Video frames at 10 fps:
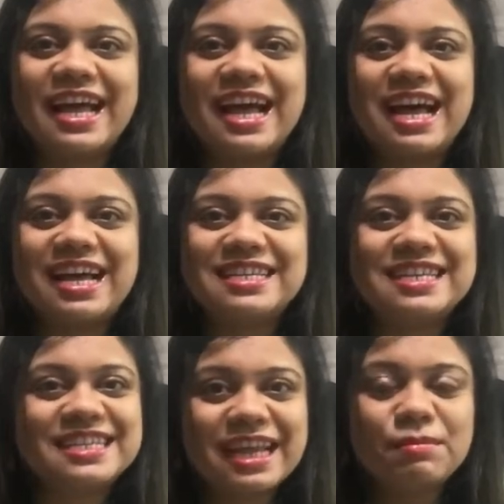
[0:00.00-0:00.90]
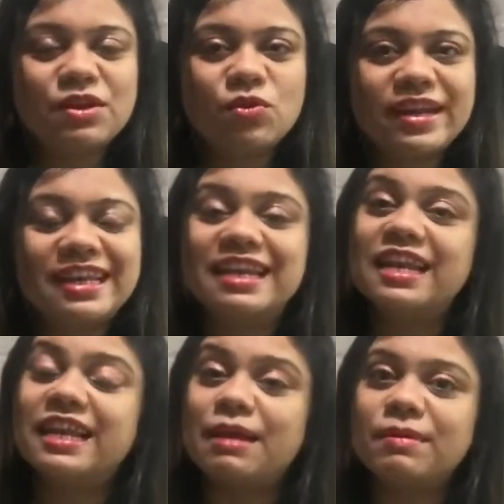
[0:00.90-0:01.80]
and it can
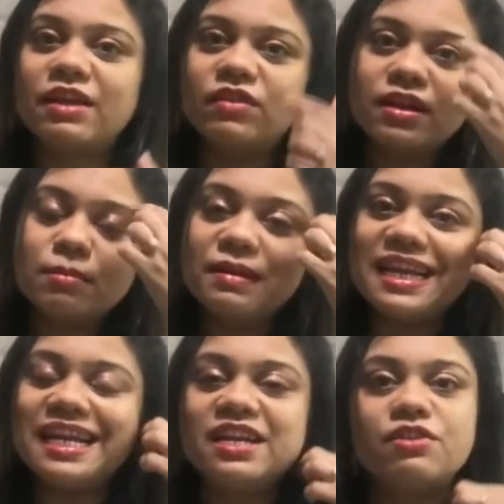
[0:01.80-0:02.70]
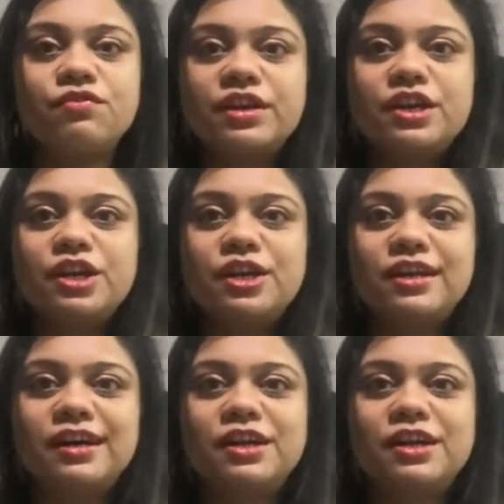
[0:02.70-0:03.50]
be given a completely different